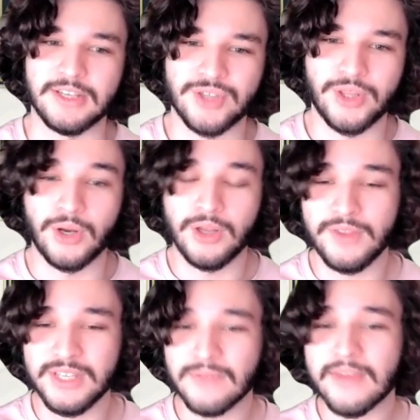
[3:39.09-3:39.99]
So the,
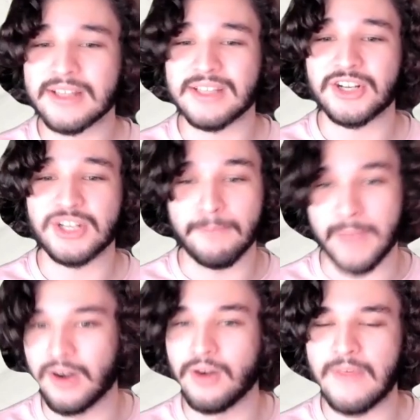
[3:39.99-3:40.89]
this event is actually
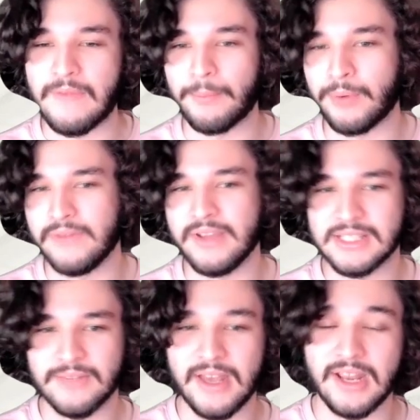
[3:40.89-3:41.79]
better than the
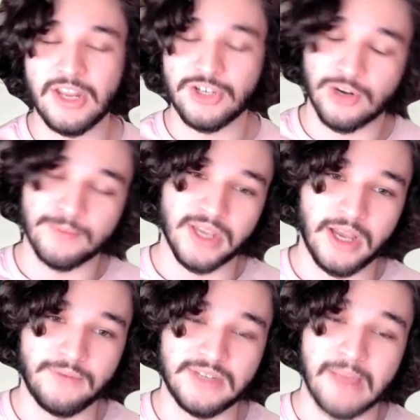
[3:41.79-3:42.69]
previous event in terms
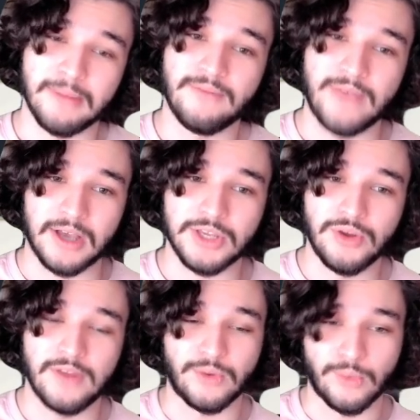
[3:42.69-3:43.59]
of diamond value
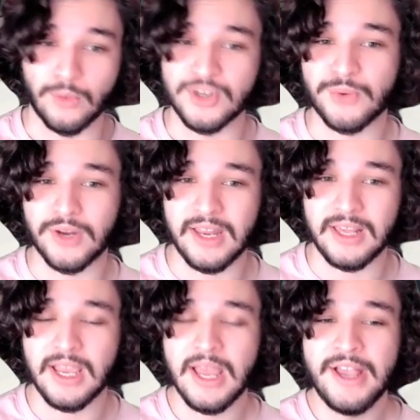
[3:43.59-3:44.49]
and the rewards we're getting.